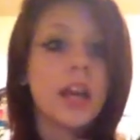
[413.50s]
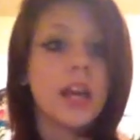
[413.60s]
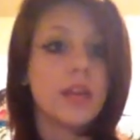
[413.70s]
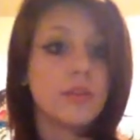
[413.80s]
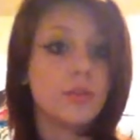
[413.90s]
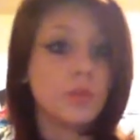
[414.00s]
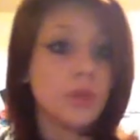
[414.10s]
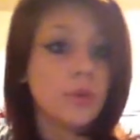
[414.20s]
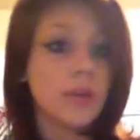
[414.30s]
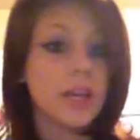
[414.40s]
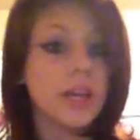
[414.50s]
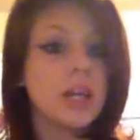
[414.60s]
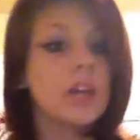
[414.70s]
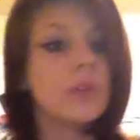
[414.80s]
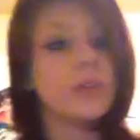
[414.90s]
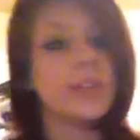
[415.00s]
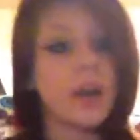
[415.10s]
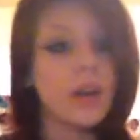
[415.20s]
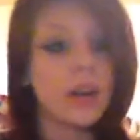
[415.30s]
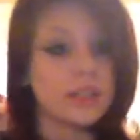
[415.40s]
If you do it
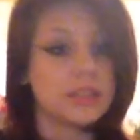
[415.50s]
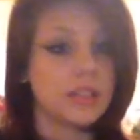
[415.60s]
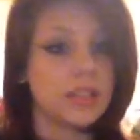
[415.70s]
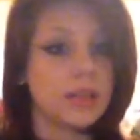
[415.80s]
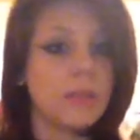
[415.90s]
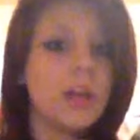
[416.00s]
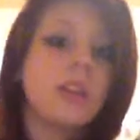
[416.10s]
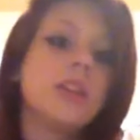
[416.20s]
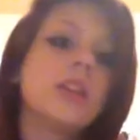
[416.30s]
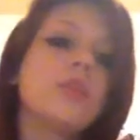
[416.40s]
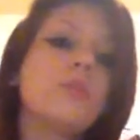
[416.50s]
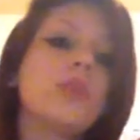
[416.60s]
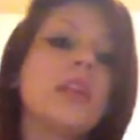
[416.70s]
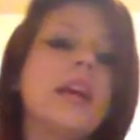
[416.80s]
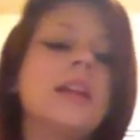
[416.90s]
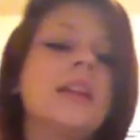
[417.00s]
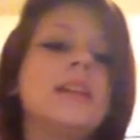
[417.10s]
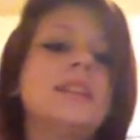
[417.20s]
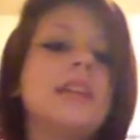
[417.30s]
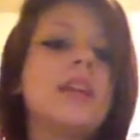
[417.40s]
without asking them, then they're more likely
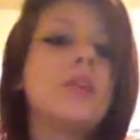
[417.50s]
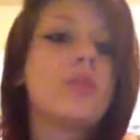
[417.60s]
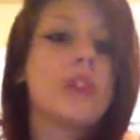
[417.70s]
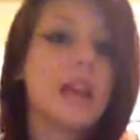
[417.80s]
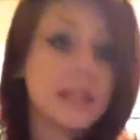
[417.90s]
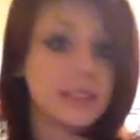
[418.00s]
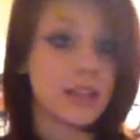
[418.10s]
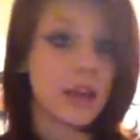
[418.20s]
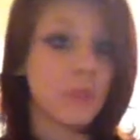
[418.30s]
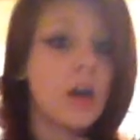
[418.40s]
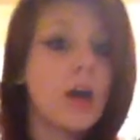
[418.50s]
to say no the next time.